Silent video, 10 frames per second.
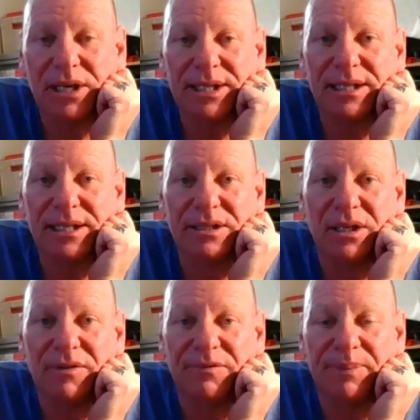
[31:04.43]
Don't let
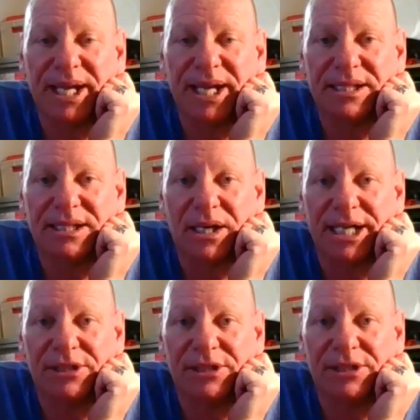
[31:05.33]
yourself get
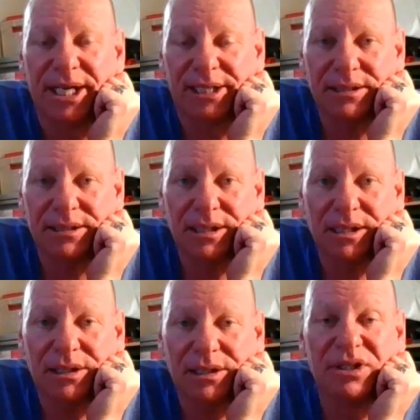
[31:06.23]
sidetracked.
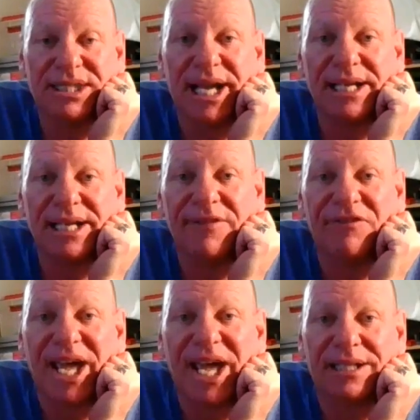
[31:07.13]
You're
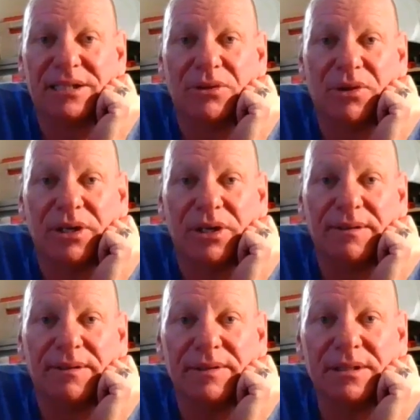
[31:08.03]
stating facts, Your
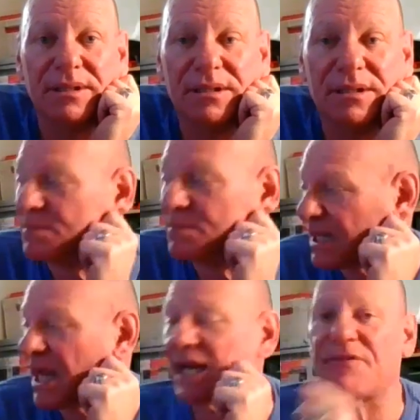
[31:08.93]
Honour.
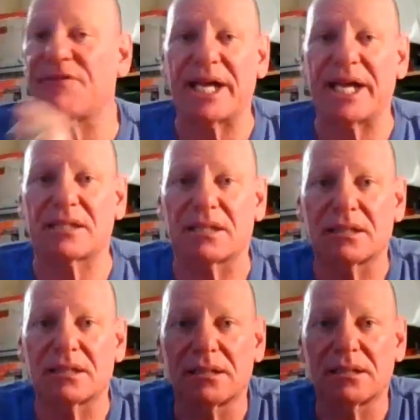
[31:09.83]
I'm stating facts.